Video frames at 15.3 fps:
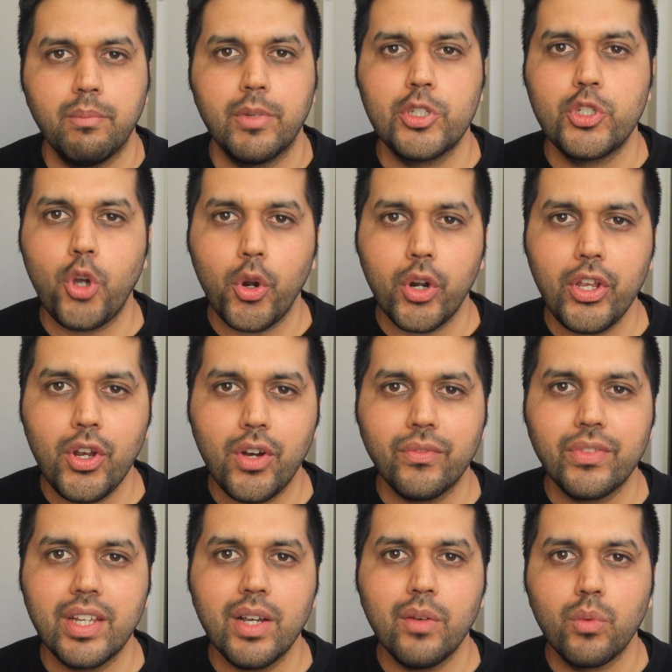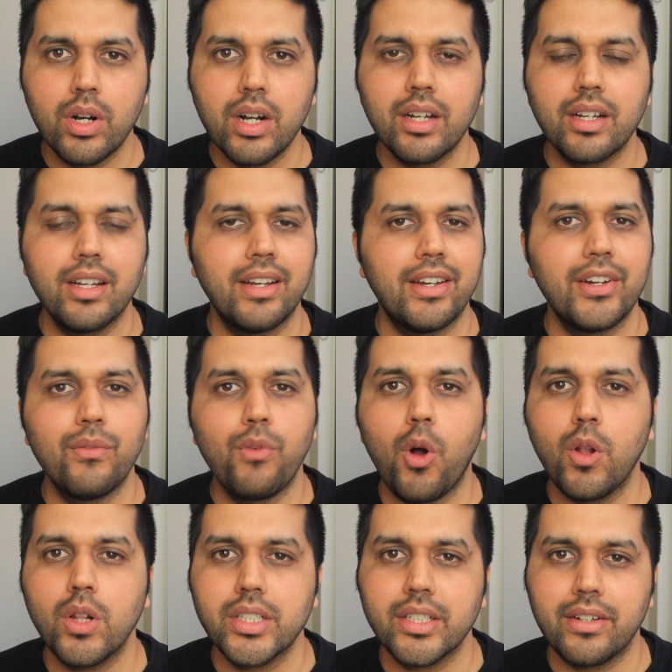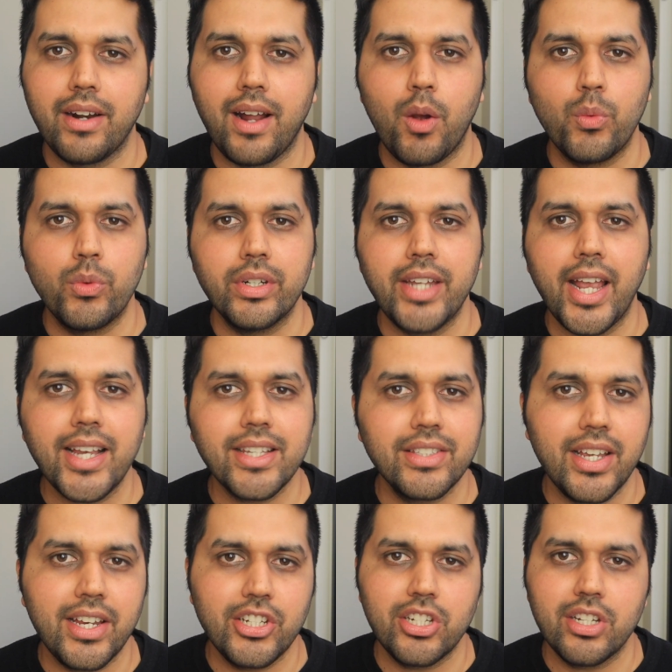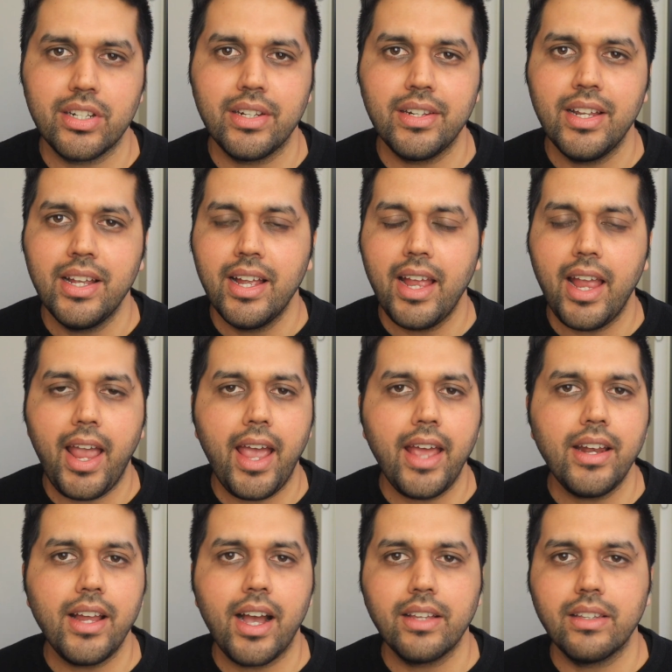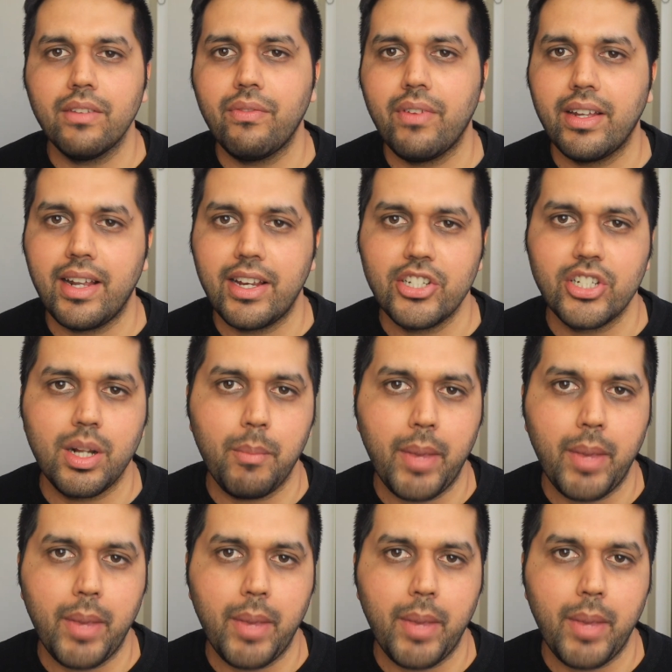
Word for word: Majority of their work revolves around taxation, and other financial